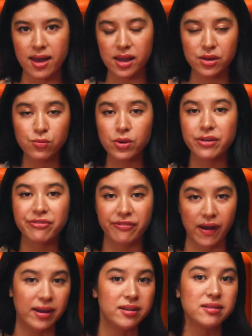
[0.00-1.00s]
Ed would
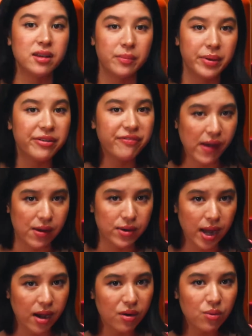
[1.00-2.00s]
finally be
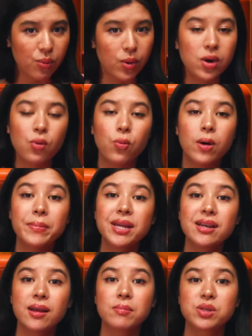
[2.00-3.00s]
found out when a
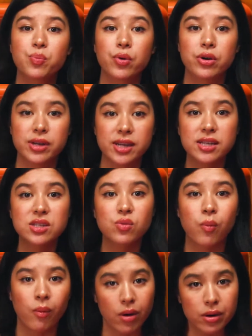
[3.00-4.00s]
woman named Bernice
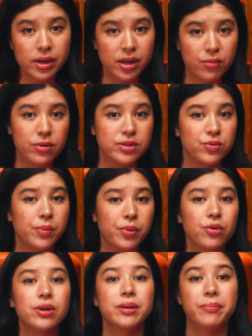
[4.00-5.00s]
Worden was
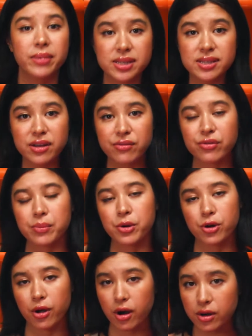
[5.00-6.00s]
reported missing from
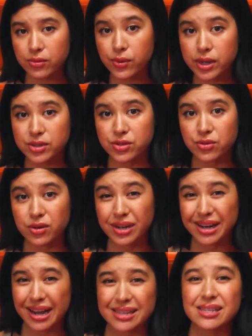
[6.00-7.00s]
her hardware store
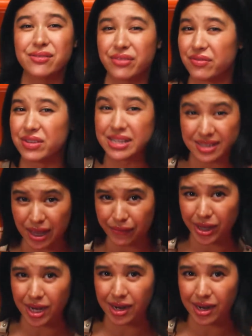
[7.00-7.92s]
in 1957.